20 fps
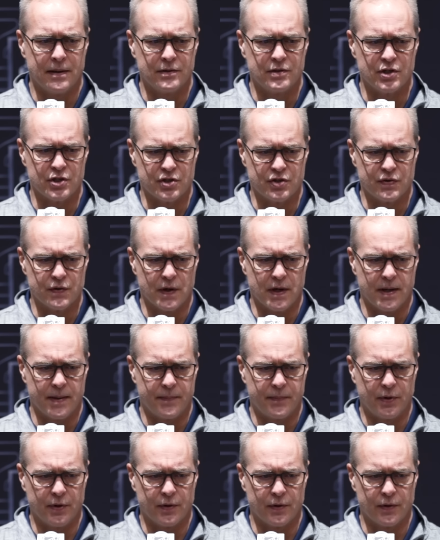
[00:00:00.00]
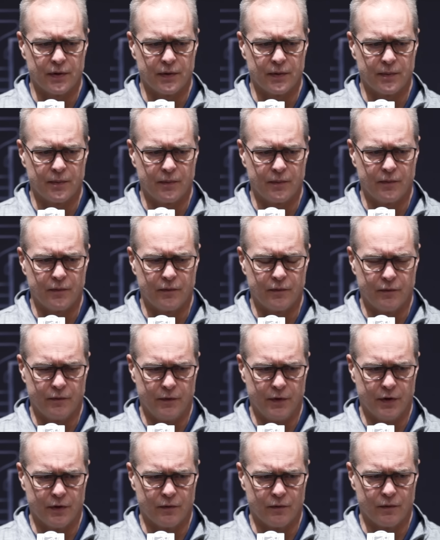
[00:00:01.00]
Just drop your
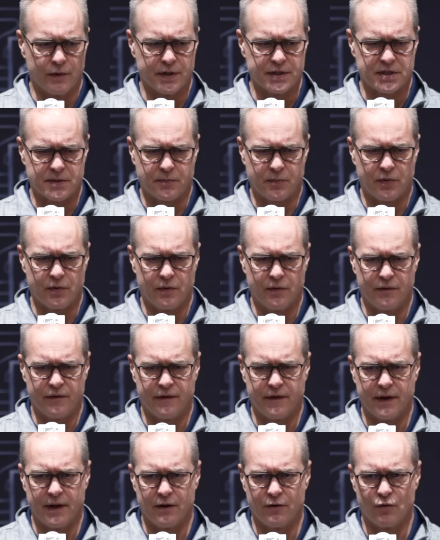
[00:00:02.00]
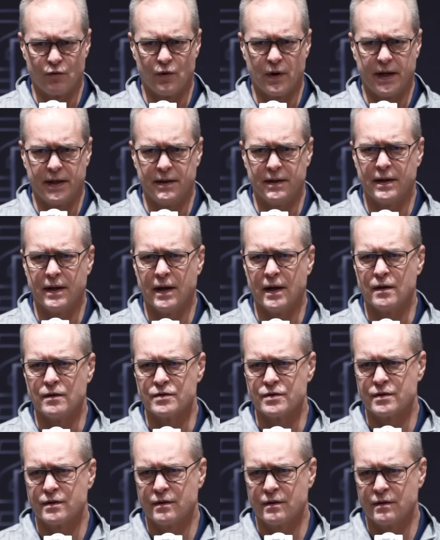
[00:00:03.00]
wrist profile right down,
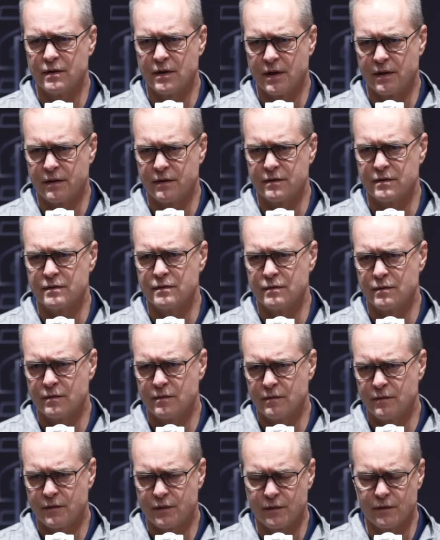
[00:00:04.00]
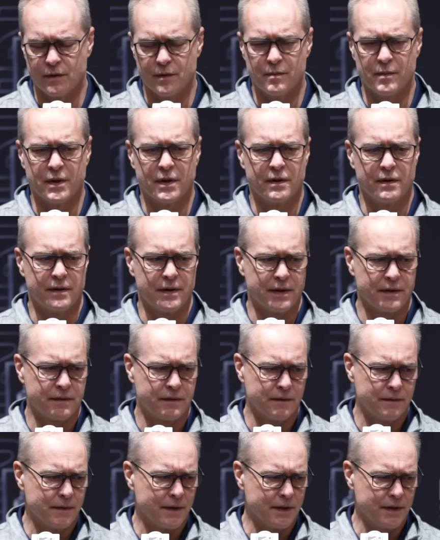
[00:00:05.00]
so nothing through the middle,
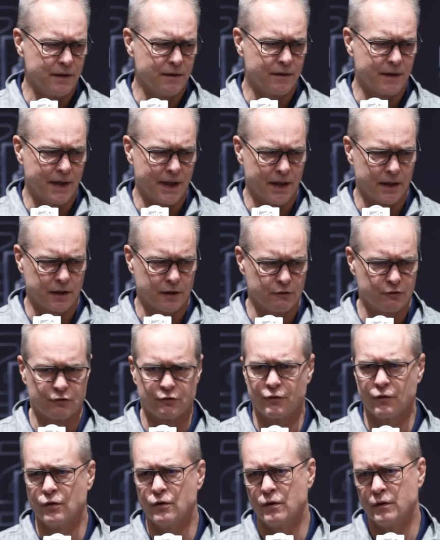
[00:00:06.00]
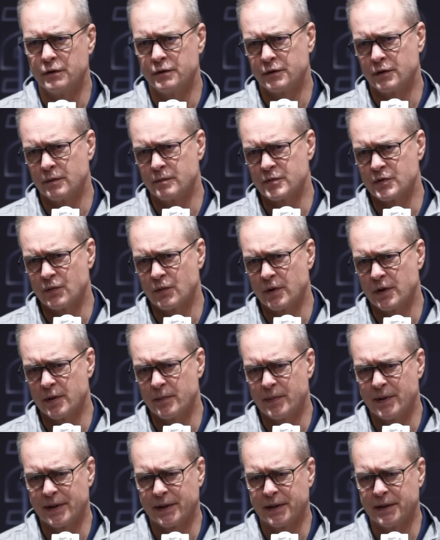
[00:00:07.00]
nothing that you can't control in terms of where the
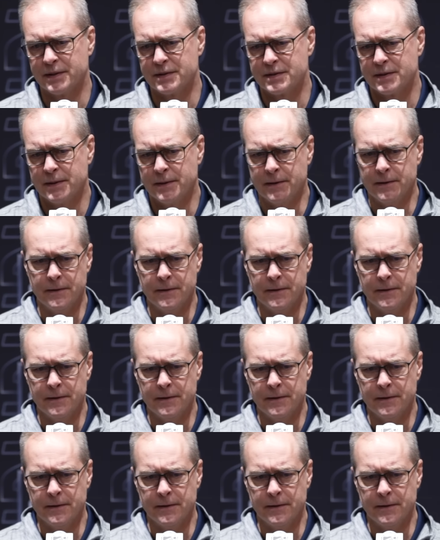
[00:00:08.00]
puck is.